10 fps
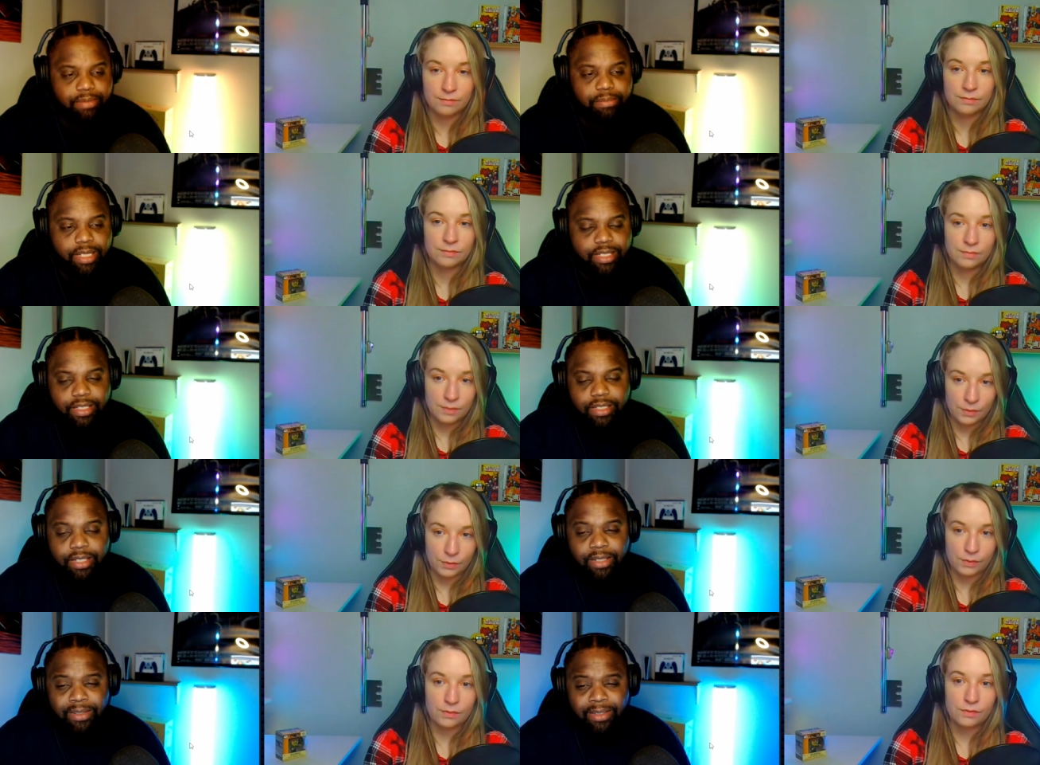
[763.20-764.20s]
Speaker 1: Munson
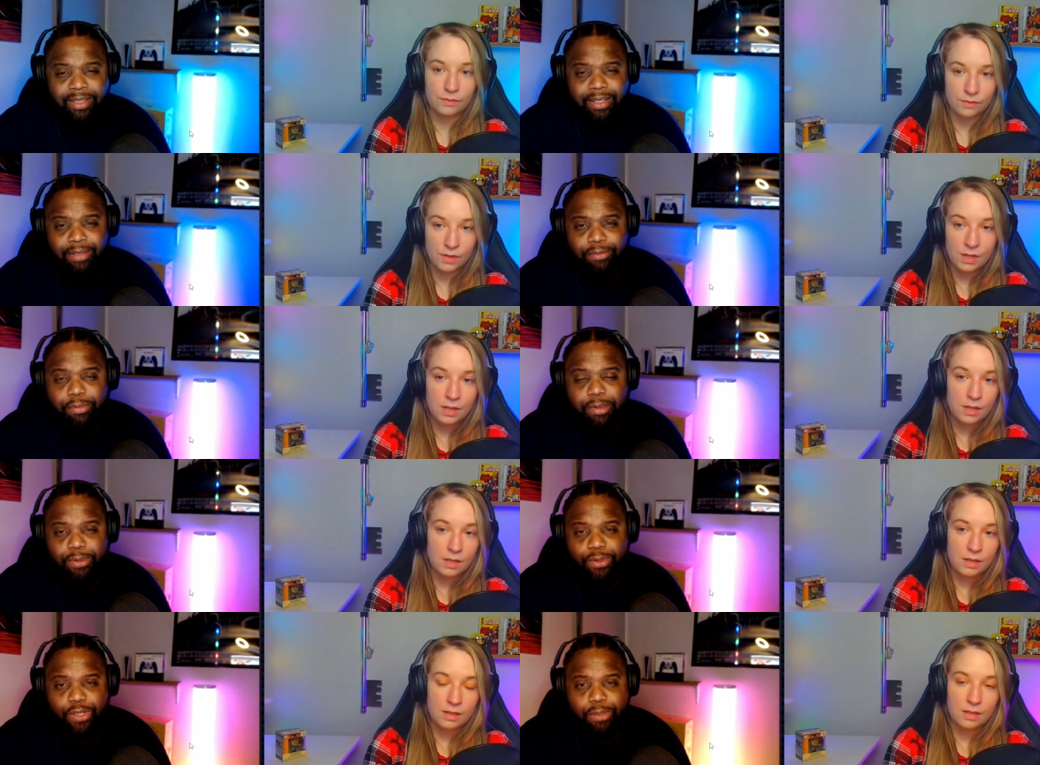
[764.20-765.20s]
deal. For people who
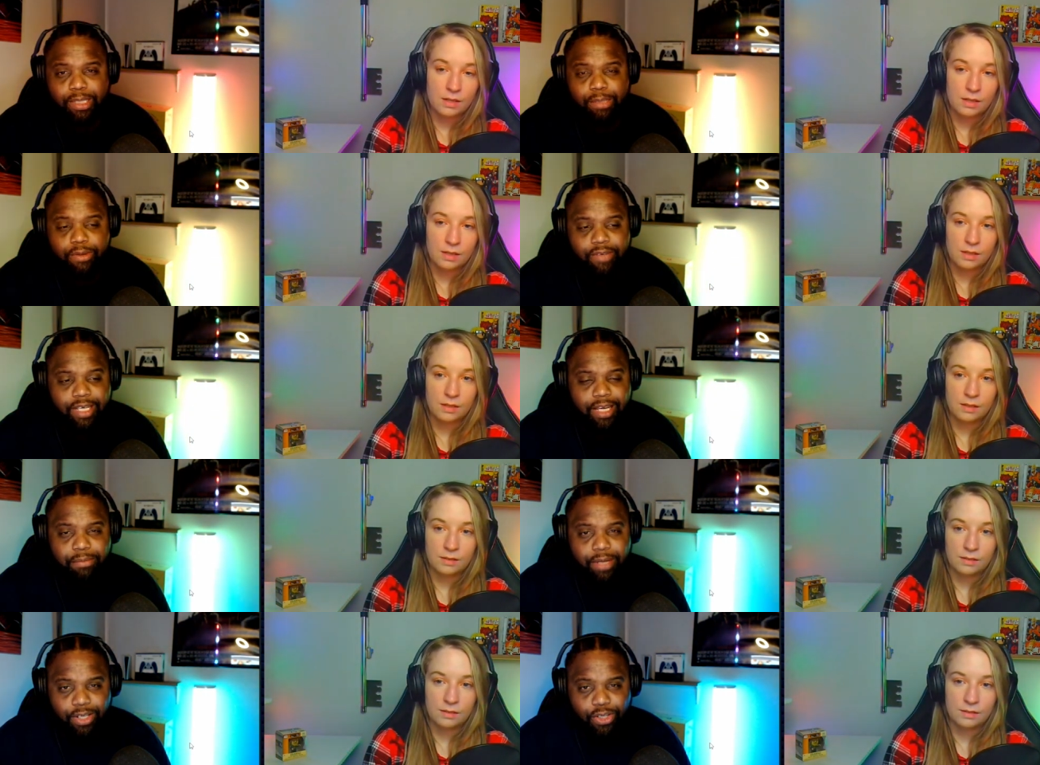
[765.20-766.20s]
know about the movie Kingpin,
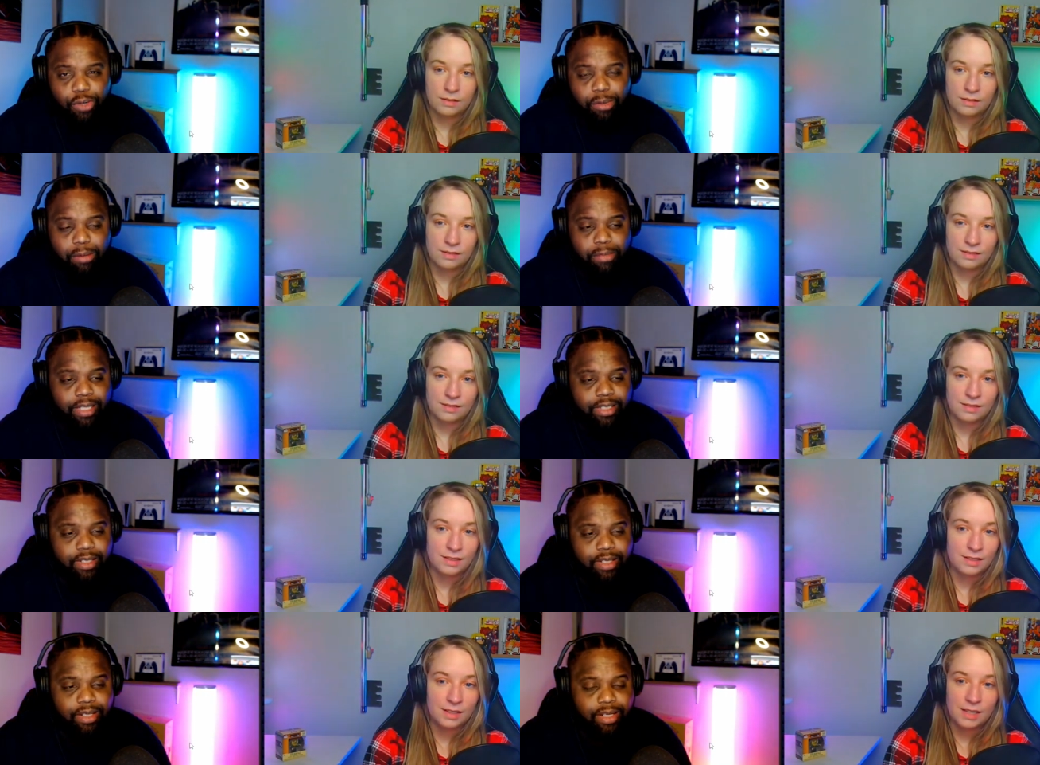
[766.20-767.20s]
you know about Munson.
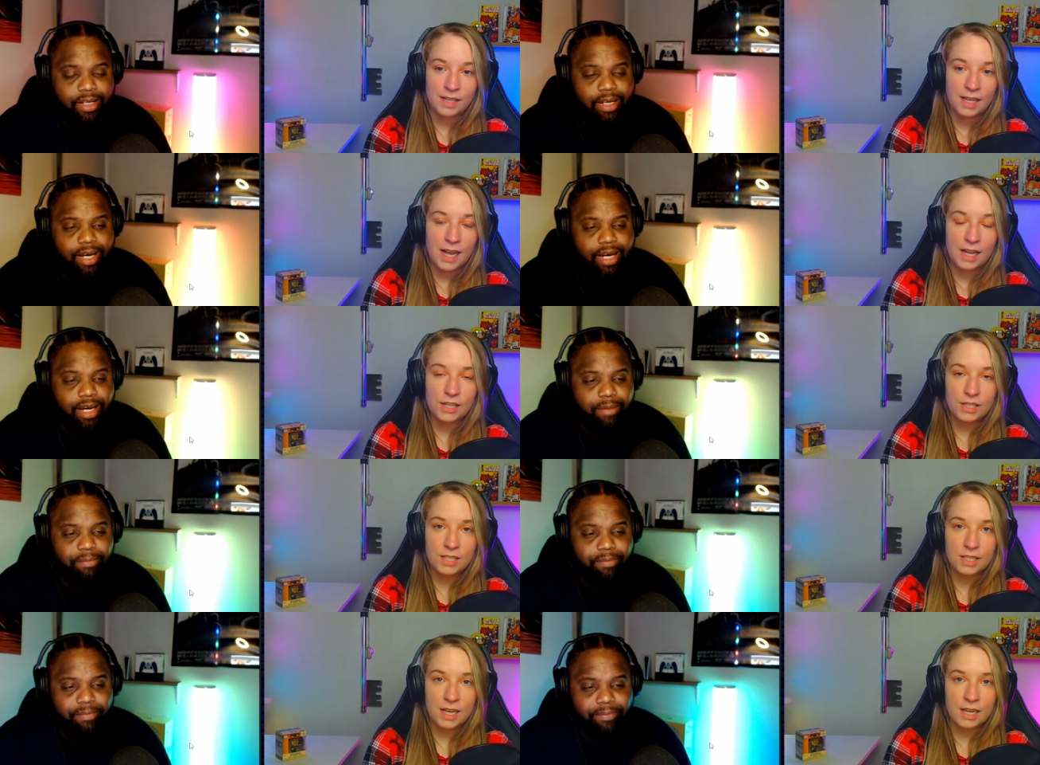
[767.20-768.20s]
Um, I
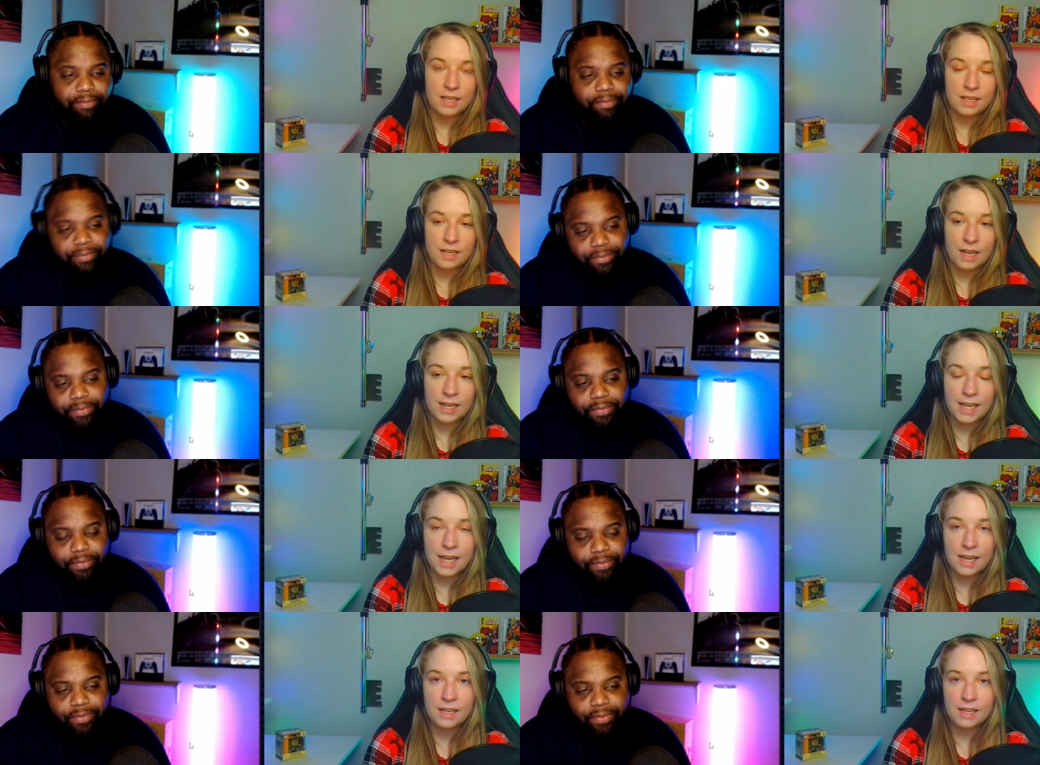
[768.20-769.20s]
just
Speaker 2: I
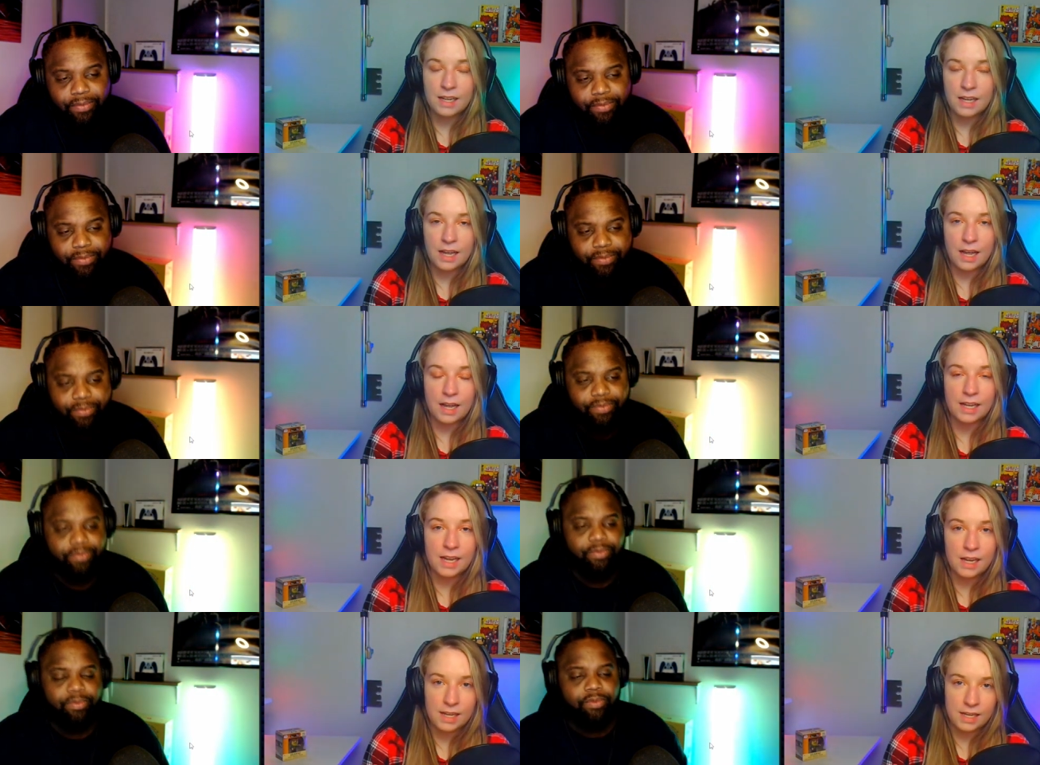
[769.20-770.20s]
can't I
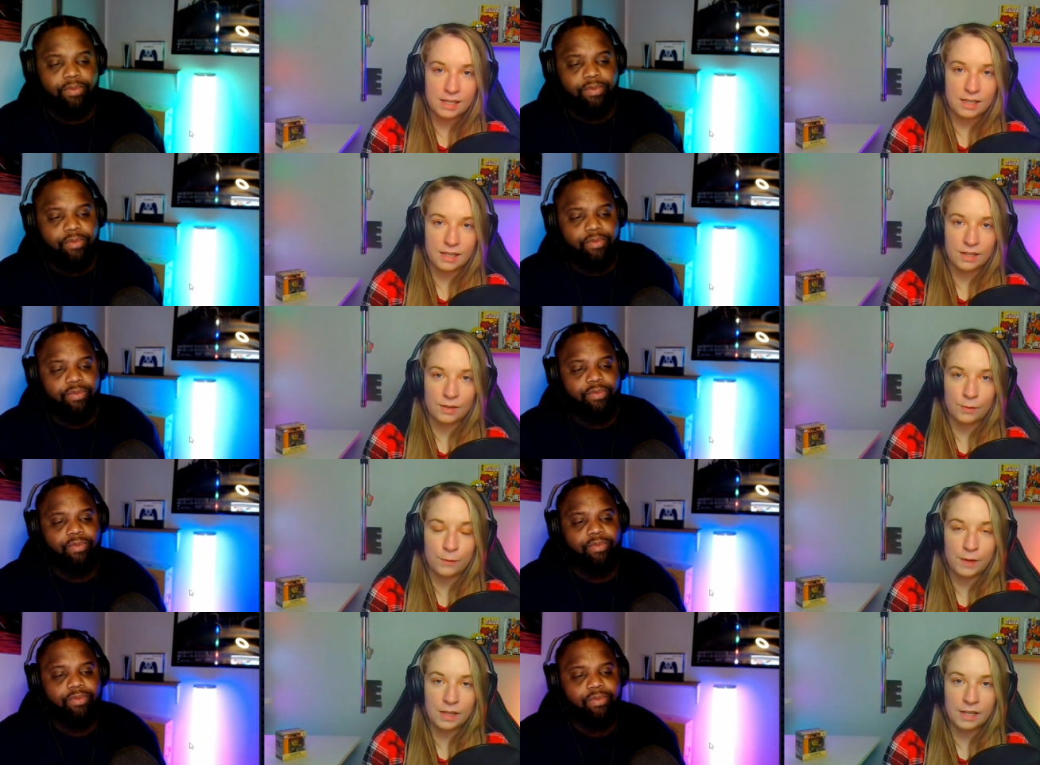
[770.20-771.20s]
can't get the
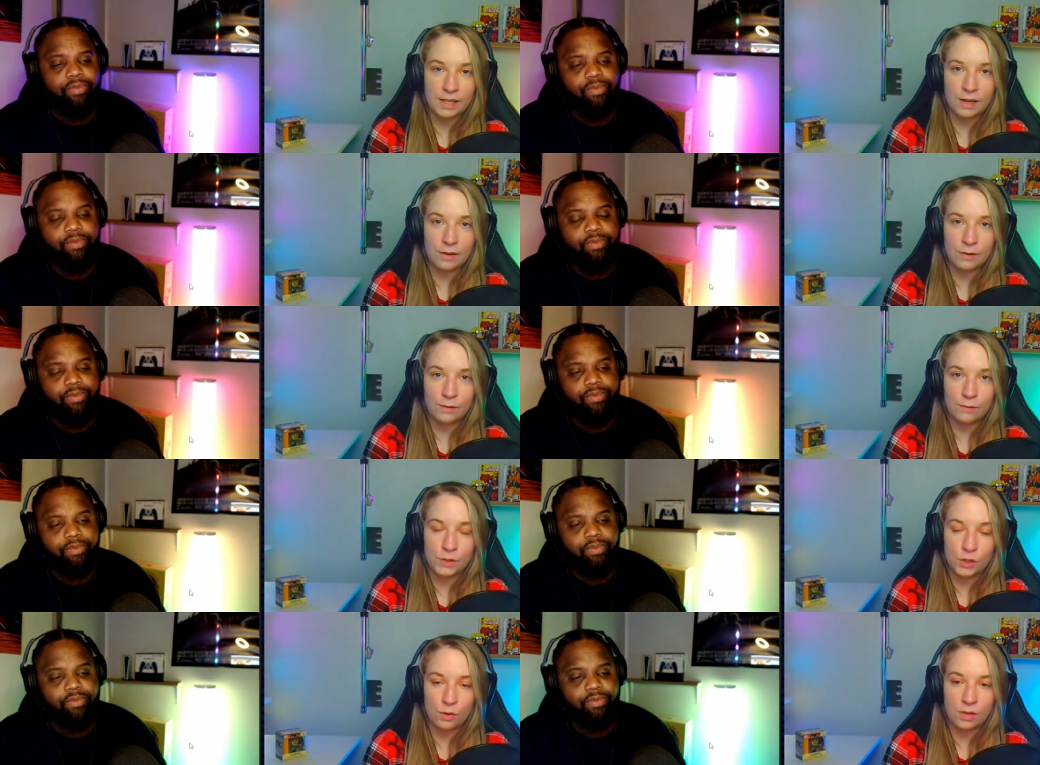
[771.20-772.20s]
feeling of
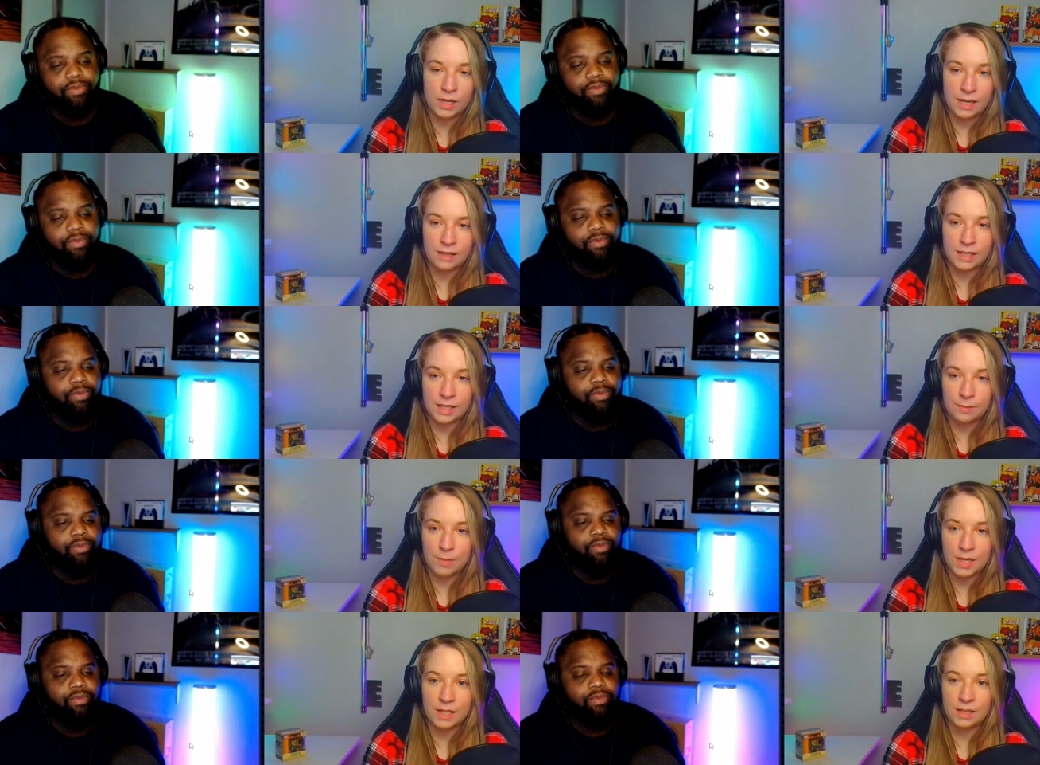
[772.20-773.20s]
Joel and Ellie
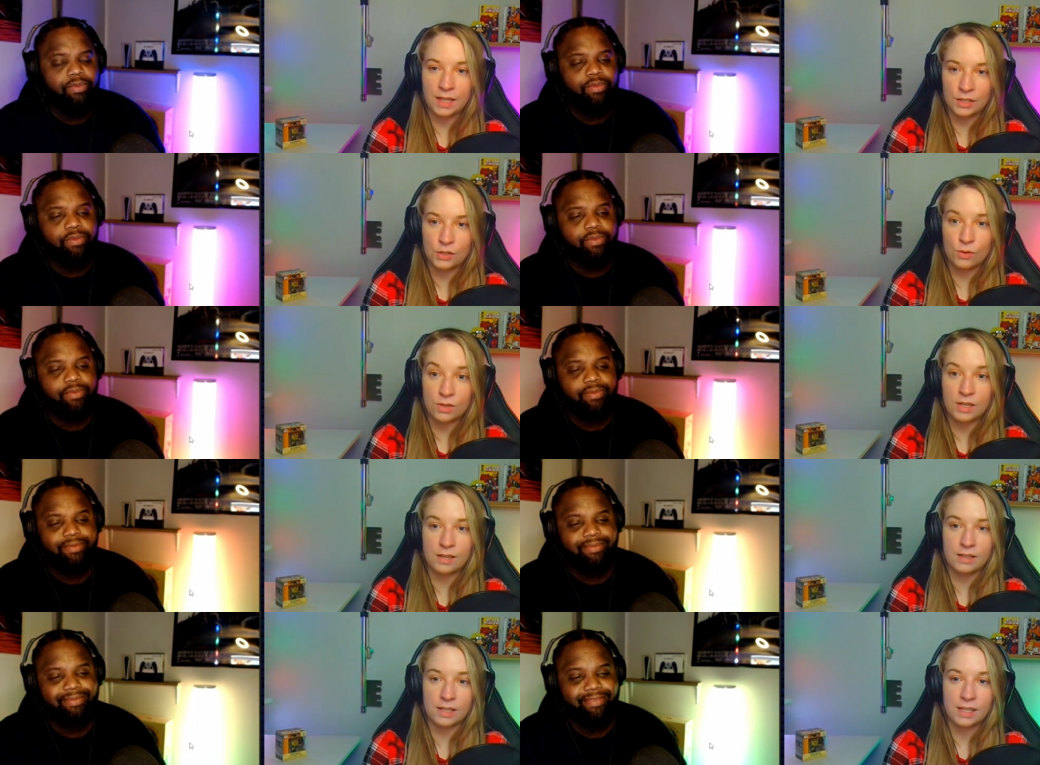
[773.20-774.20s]
being like Joel and
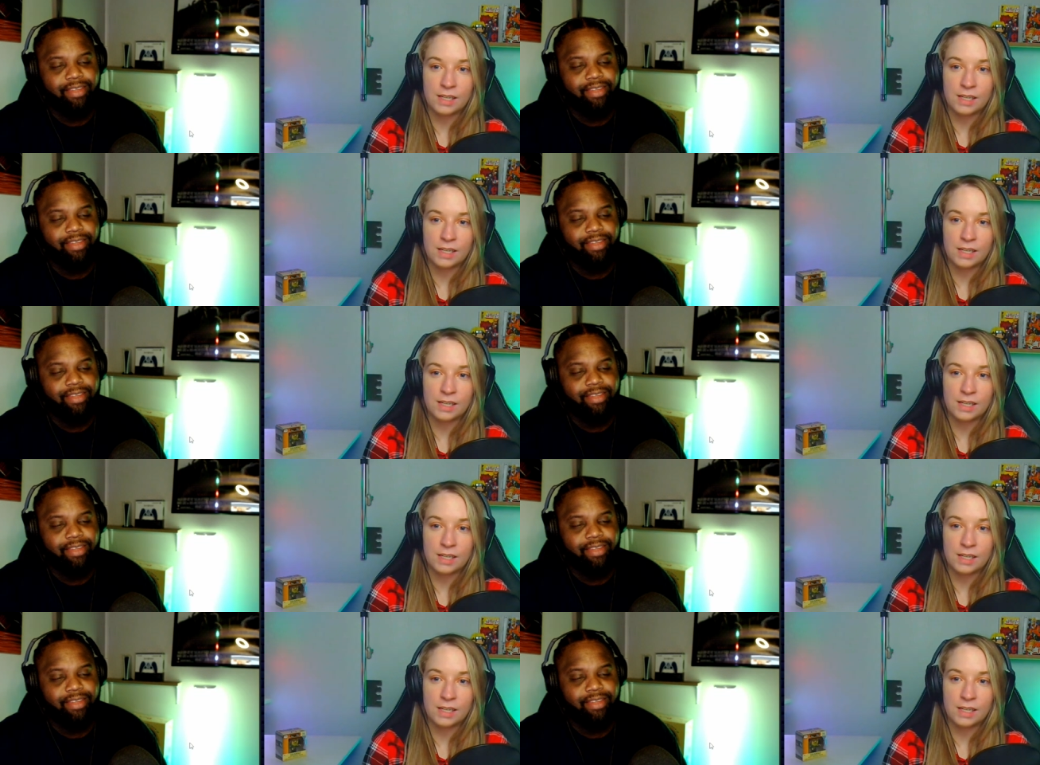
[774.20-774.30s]
Ellie.